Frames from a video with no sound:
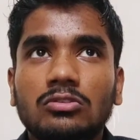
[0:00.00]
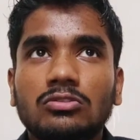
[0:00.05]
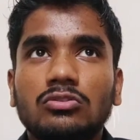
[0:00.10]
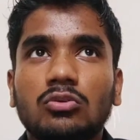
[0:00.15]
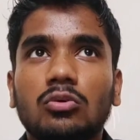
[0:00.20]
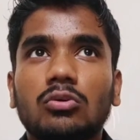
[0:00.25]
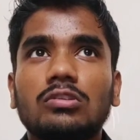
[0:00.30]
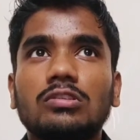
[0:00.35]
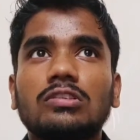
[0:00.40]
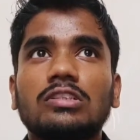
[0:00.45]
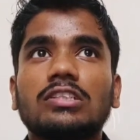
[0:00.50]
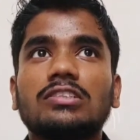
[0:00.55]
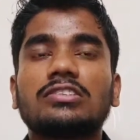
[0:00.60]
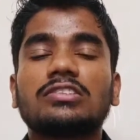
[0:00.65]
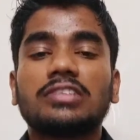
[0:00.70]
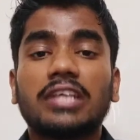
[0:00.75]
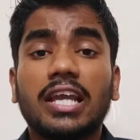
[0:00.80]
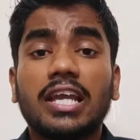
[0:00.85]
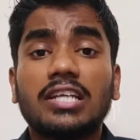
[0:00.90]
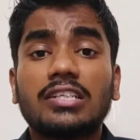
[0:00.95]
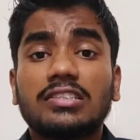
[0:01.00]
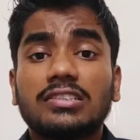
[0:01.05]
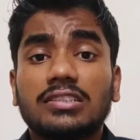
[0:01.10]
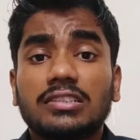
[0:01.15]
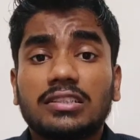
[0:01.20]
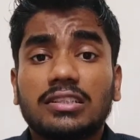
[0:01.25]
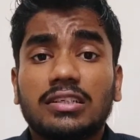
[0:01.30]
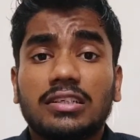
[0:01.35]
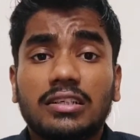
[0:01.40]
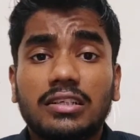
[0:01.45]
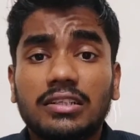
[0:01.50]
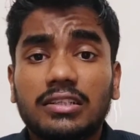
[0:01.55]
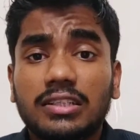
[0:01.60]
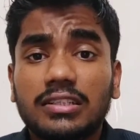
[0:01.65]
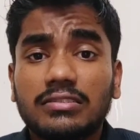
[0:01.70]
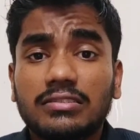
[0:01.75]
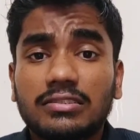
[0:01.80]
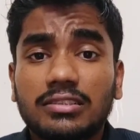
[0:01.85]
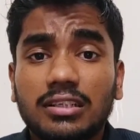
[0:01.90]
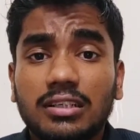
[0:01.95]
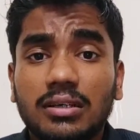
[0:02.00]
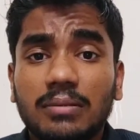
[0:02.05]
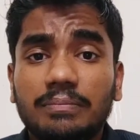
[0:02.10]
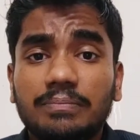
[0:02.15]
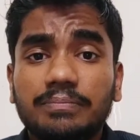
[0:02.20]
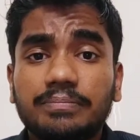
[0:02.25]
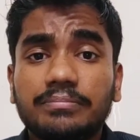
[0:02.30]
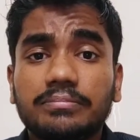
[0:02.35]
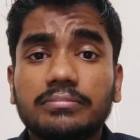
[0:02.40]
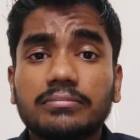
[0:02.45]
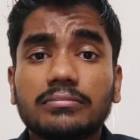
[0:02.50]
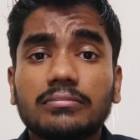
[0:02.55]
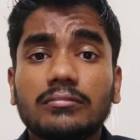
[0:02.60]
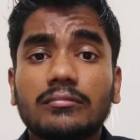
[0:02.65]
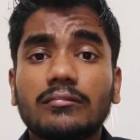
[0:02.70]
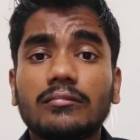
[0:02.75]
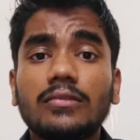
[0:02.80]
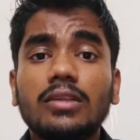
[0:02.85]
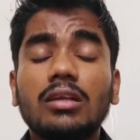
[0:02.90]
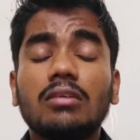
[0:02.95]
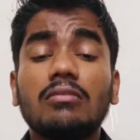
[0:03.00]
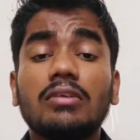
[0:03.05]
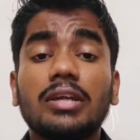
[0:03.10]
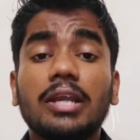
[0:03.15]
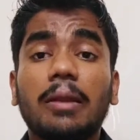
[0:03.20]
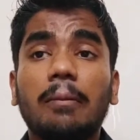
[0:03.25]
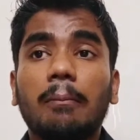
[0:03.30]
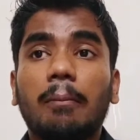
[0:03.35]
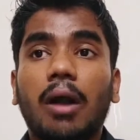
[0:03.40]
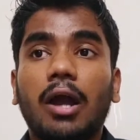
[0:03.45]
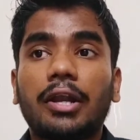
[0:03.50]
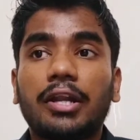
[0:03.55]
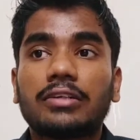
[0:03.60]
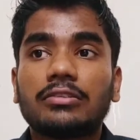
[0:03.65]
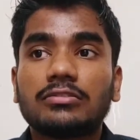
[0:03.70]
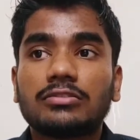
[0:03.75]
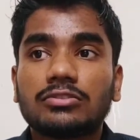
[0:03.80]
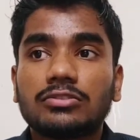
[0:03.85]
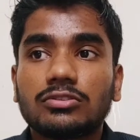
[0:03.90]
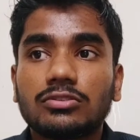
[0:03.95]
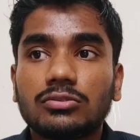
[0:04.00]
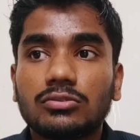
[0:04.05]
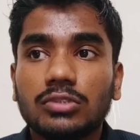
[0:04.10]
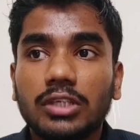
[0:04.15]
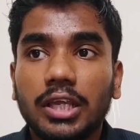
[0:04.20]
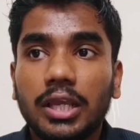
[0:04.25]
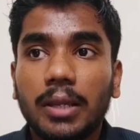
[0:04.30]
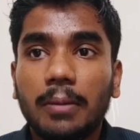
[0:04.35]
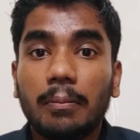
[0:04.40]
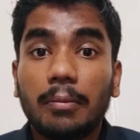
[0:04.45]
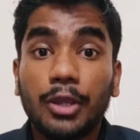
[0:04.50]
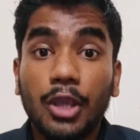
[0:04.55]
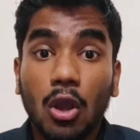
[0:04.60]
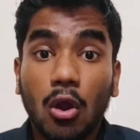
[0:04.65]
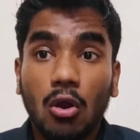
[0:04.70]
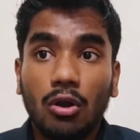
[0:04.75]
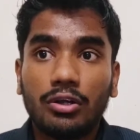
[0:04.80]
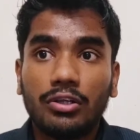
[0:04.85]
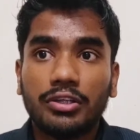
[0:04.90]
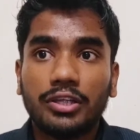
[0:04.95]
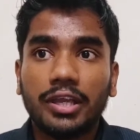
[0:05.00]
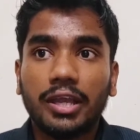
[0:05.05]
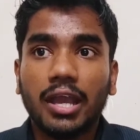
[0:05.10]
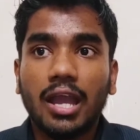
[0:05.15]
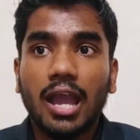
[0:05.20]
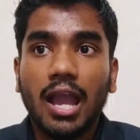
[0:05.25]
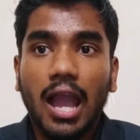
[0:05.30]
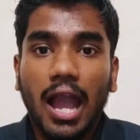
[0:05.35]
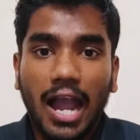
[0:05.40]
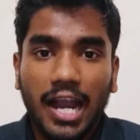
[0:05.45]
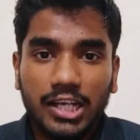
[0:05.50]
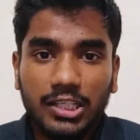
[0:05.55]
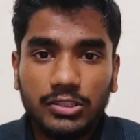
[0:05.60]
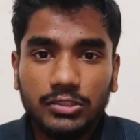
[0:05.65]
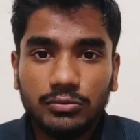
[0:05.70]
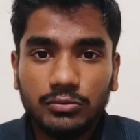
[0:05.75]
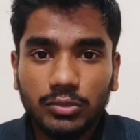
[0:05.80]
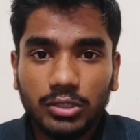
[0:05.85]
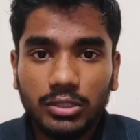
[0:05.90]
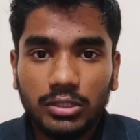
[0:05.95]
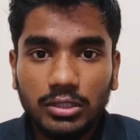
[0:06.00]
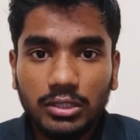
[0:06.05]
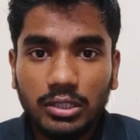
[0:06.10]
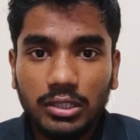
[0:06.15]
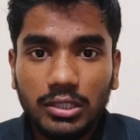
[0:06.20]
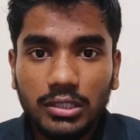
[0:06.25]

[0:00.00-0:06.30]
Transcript: So in this stage, uh, it is uh, very important to the beyond the actual